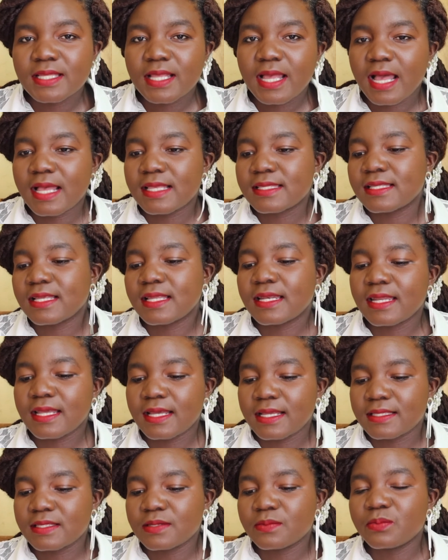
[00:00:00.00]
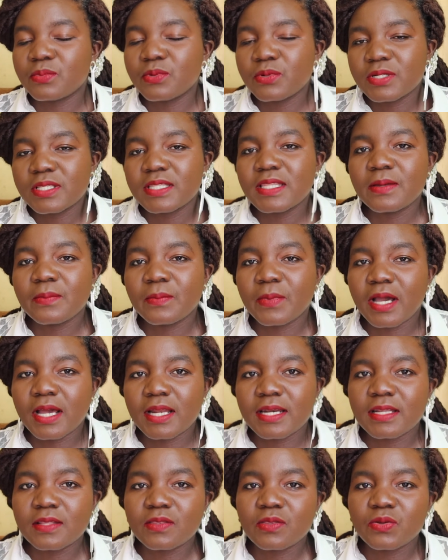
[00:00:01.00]
as a nurse, put them
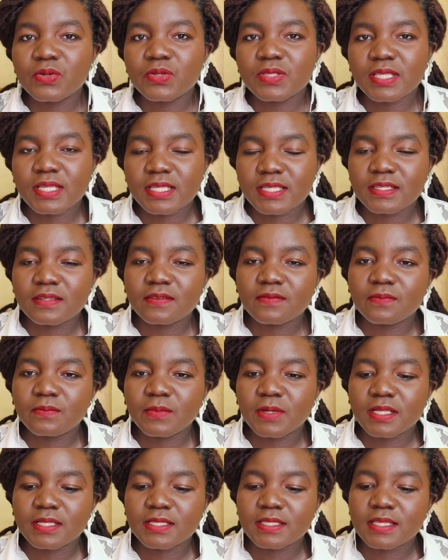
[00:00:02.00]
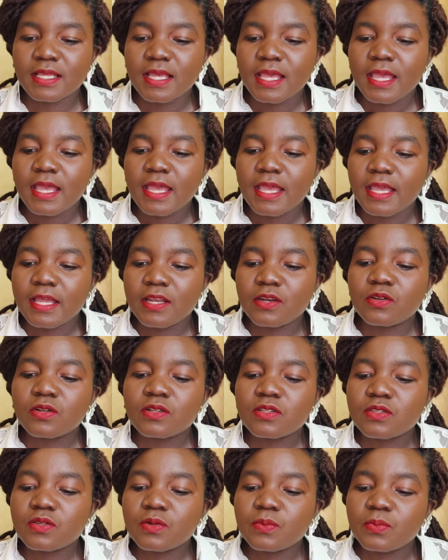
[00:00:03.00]
under those achievements, and
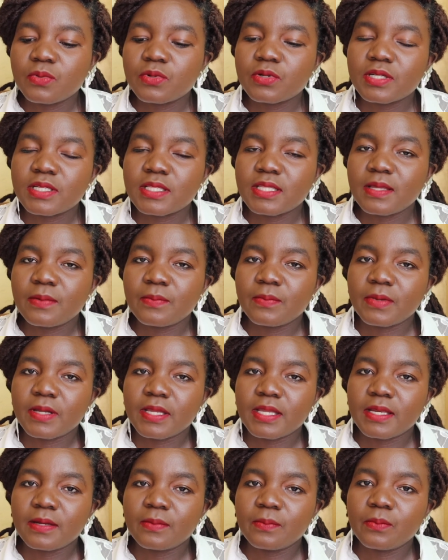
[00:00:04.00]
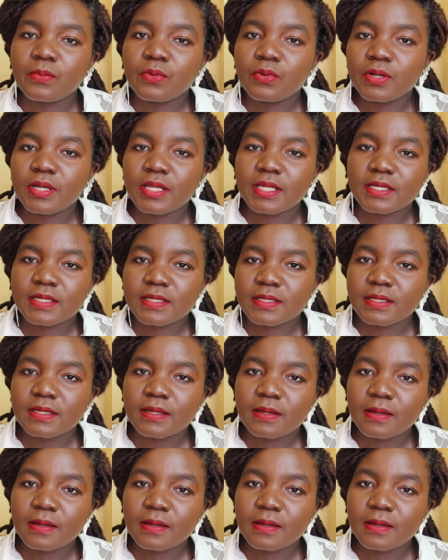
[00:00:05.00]
also put them in bullets,